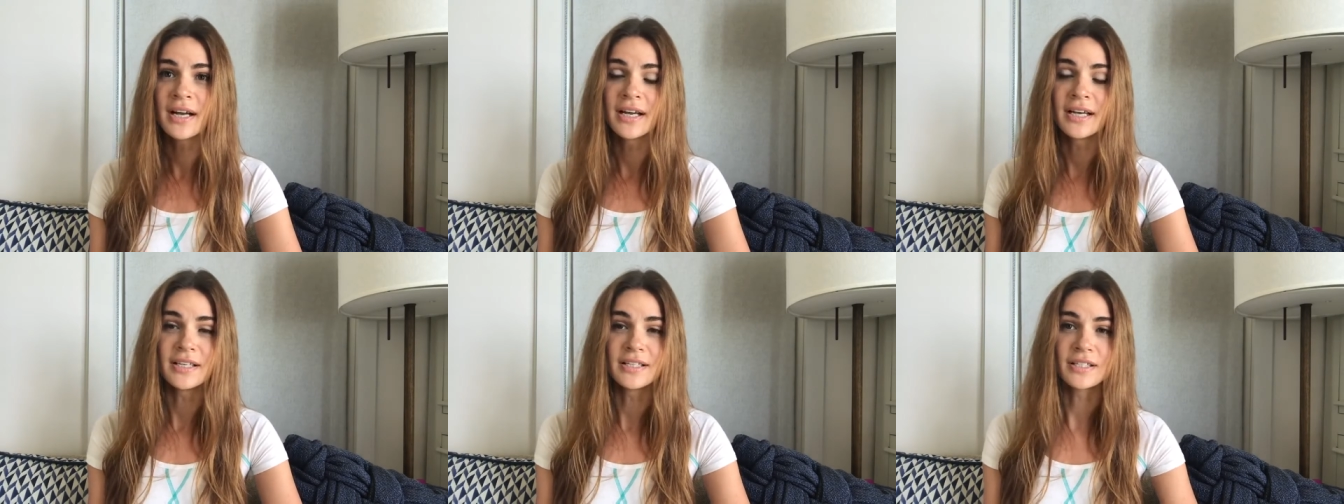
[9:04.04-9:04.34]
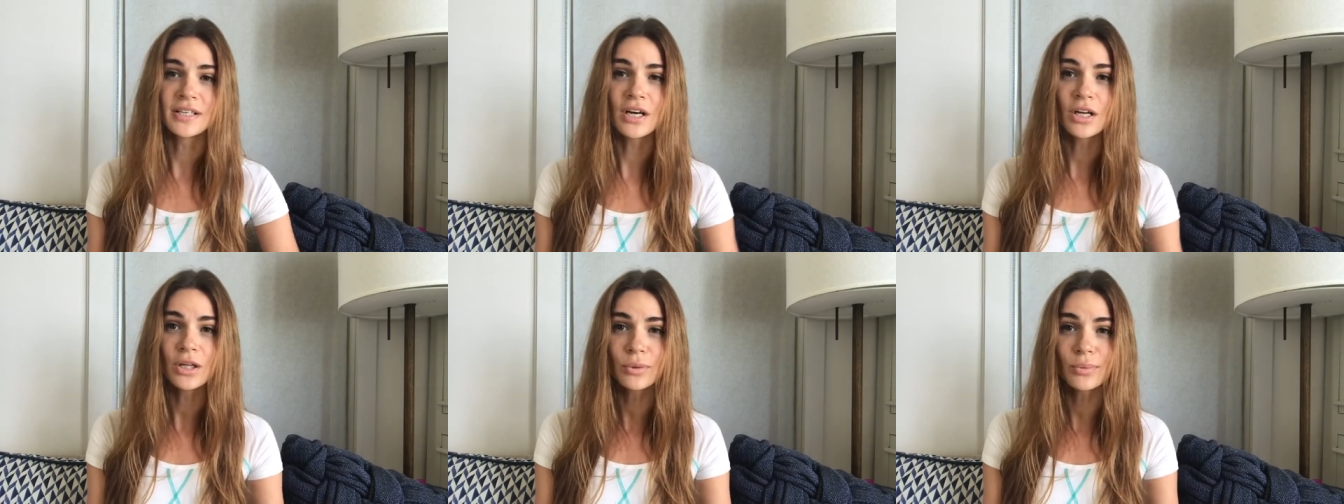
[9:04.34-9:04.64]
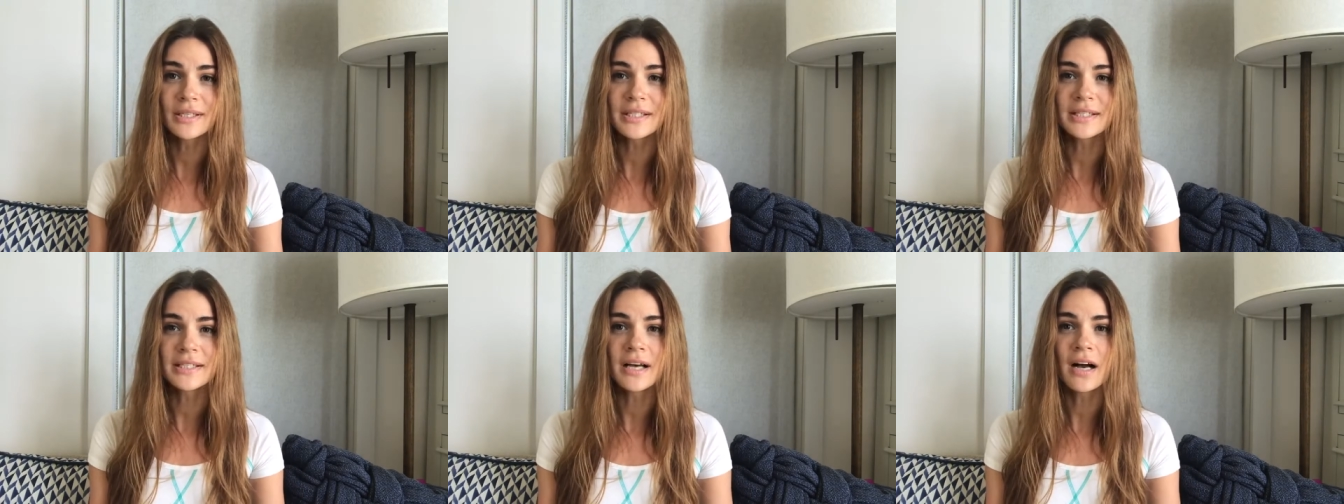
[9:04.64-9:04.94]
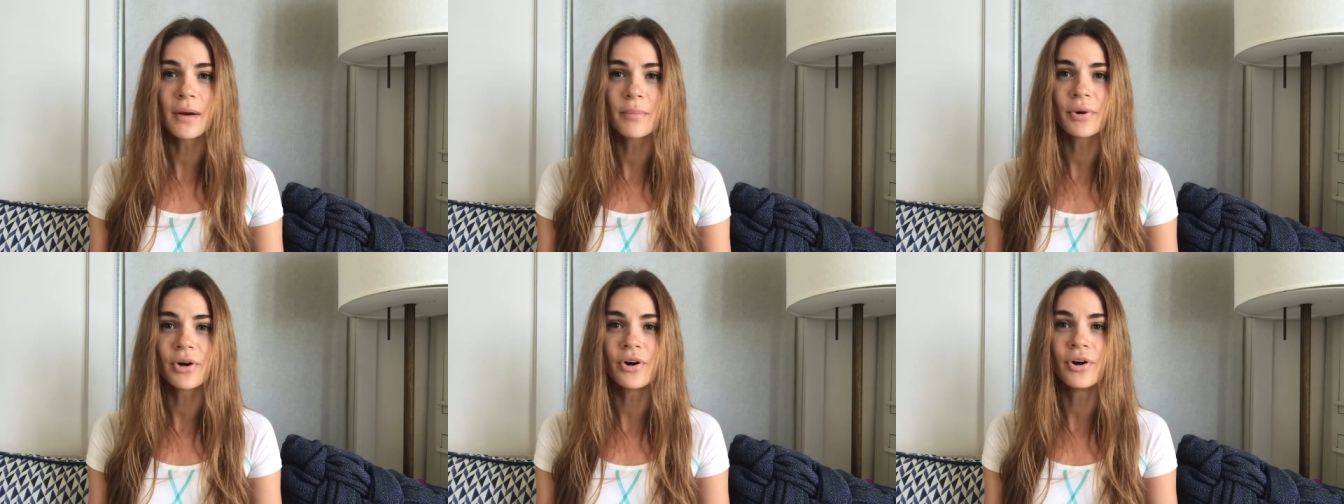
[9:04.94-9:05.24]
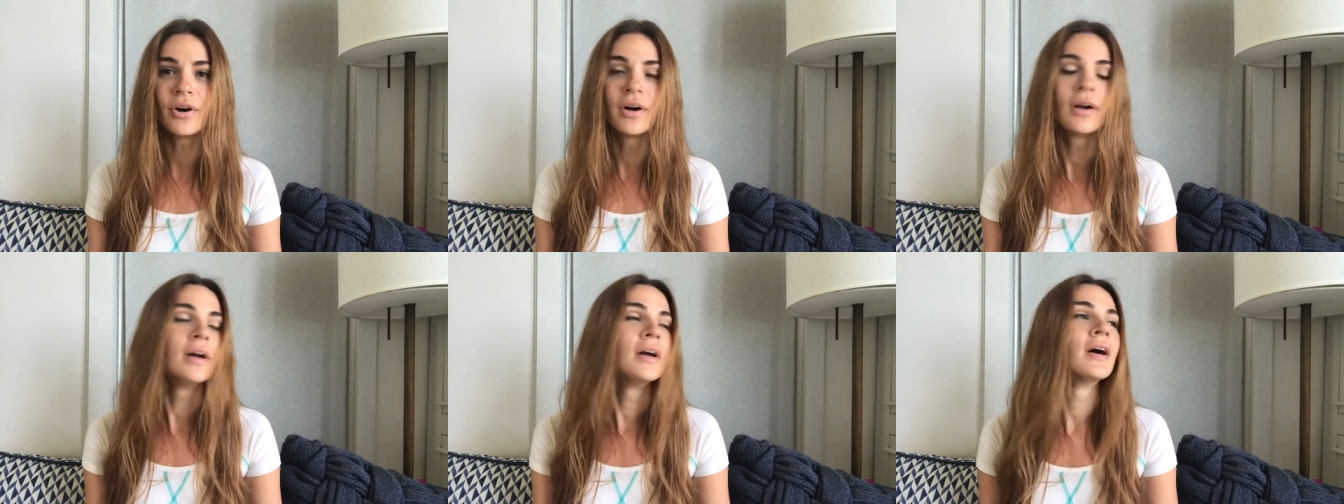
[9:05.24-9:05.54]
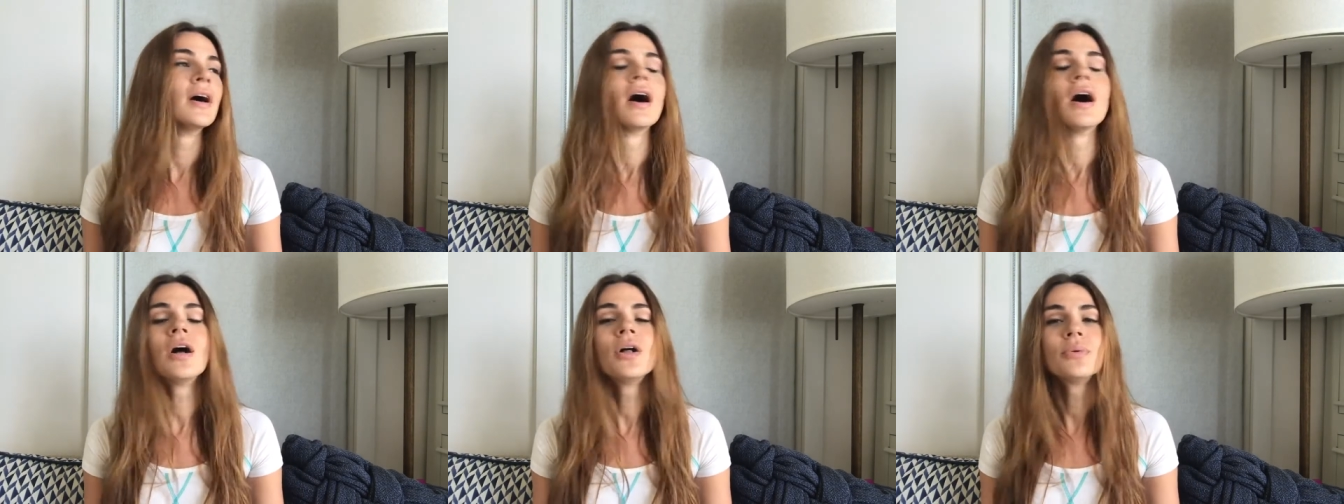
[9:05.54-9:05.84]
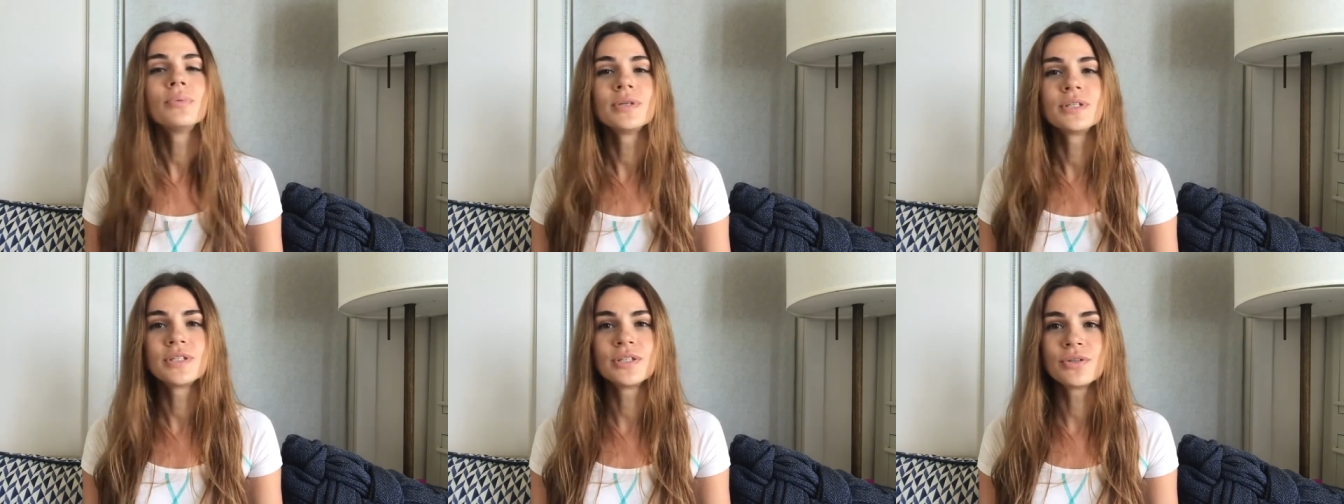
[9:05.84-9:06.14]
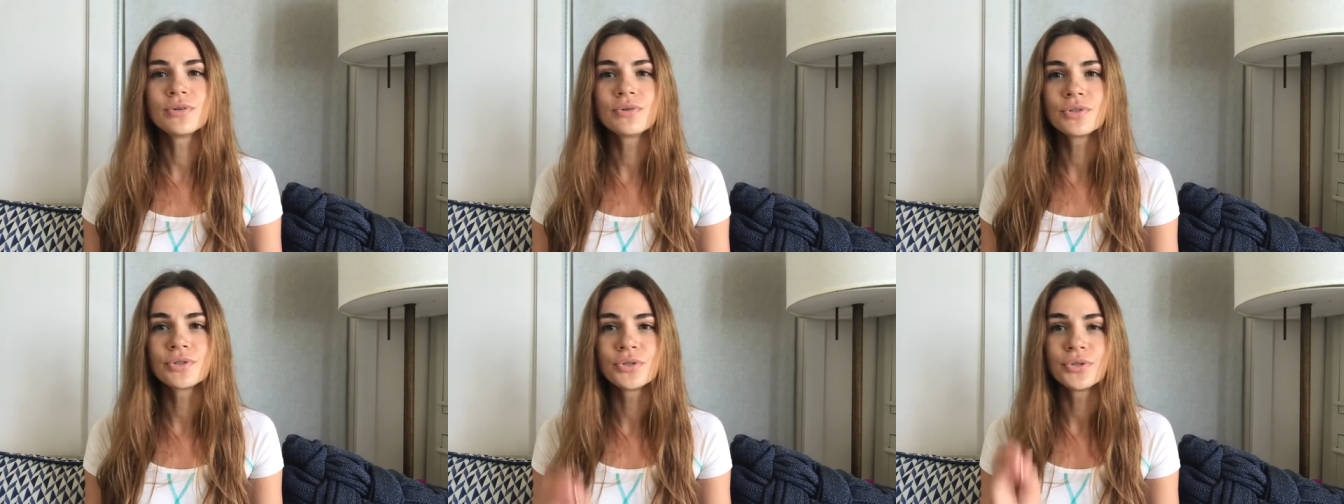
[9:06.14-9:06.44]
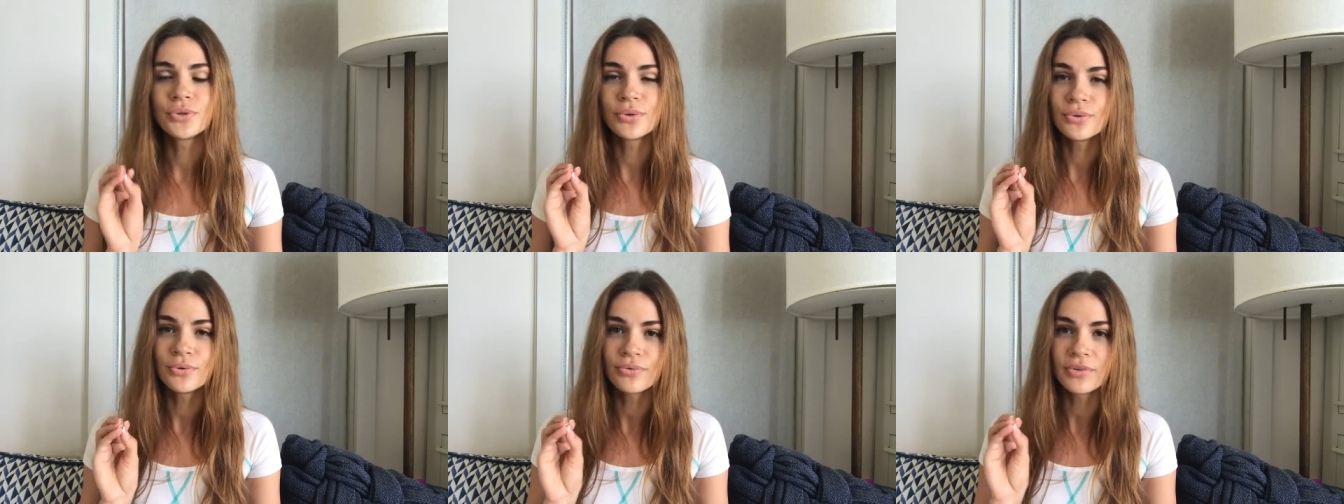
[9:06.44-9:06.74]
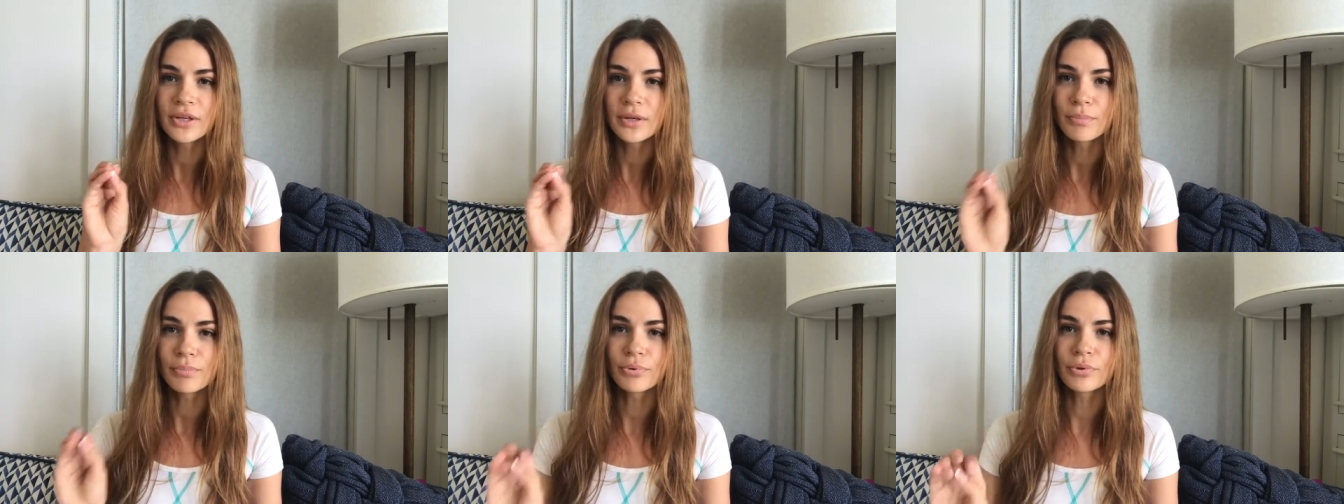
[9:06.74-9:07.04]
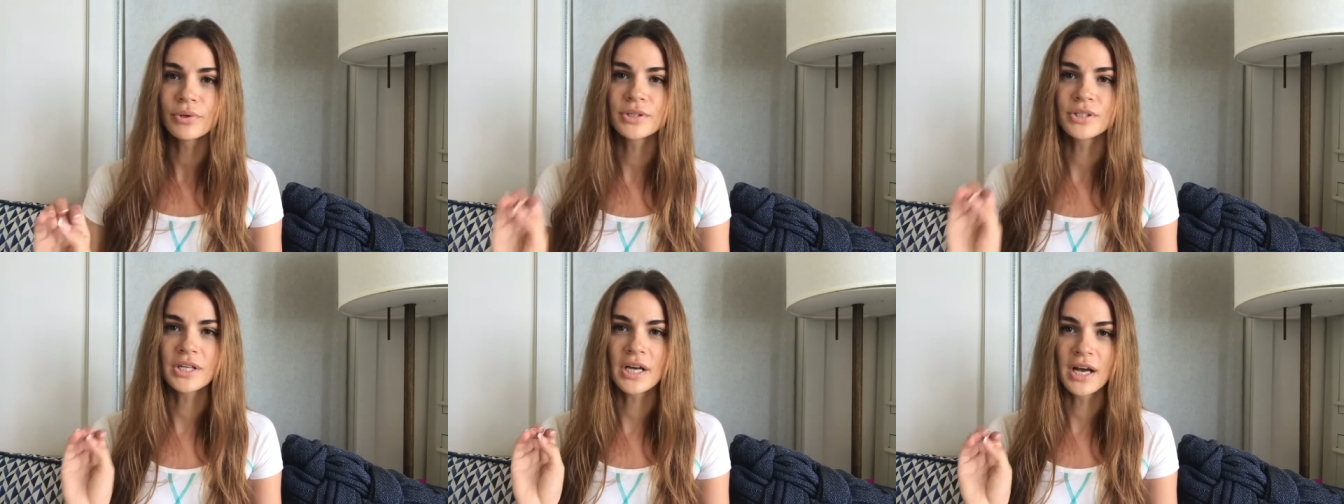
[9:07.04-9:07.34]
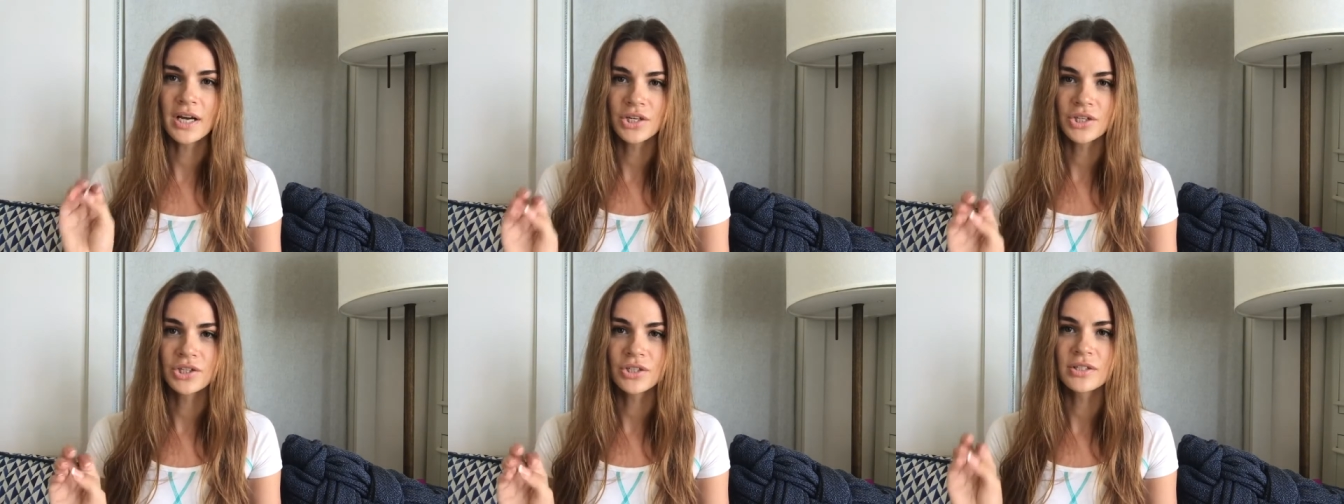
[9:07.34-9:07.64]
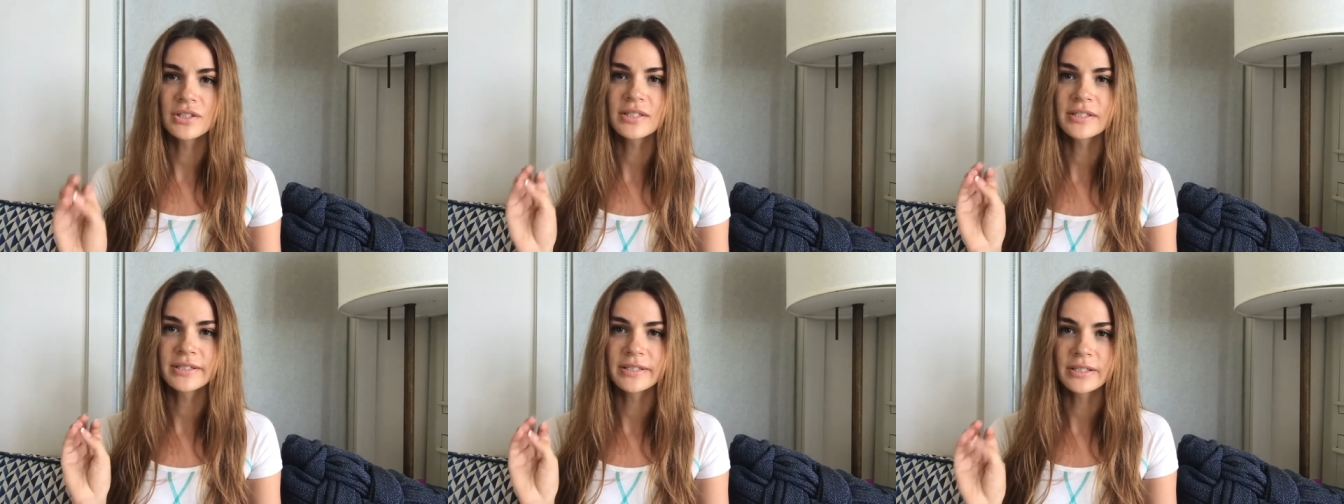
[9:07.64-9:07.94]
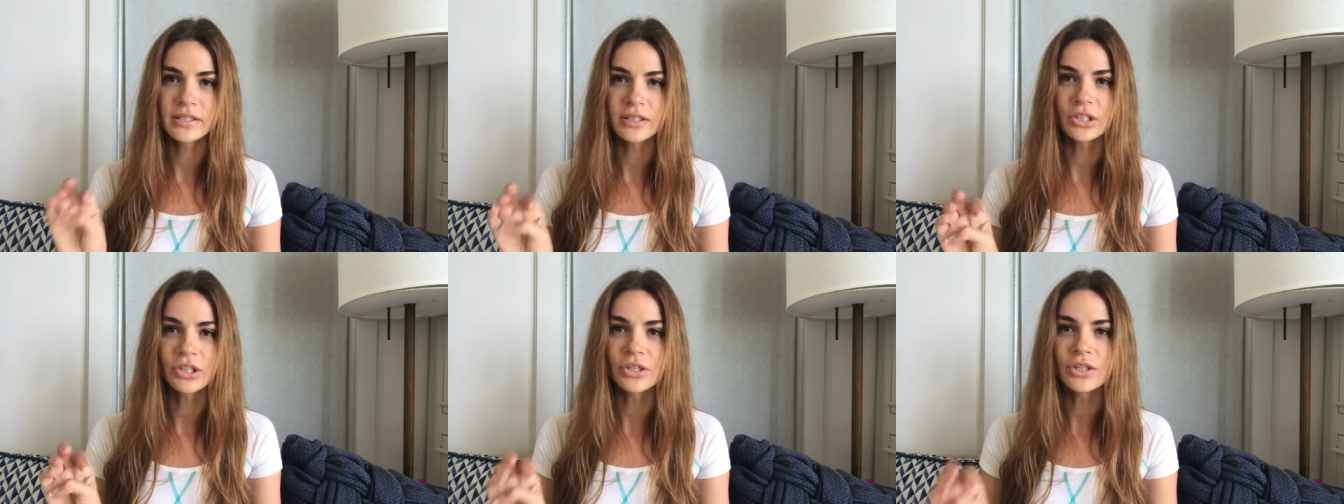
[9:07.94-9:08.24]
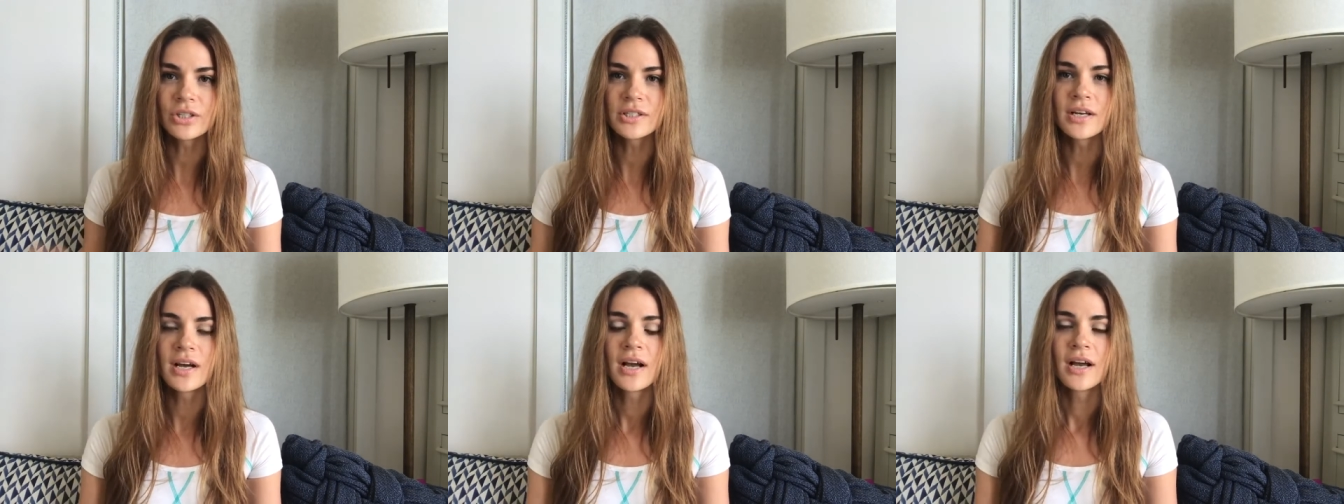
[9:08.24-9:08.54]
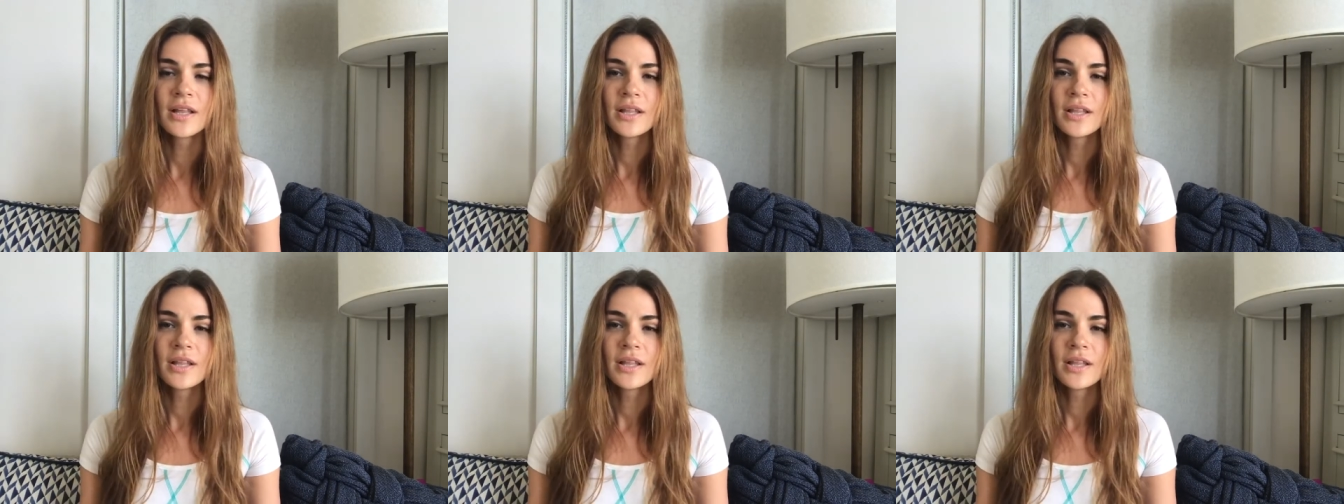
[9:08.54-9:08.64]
it's always summer. Always use U V protection sealers.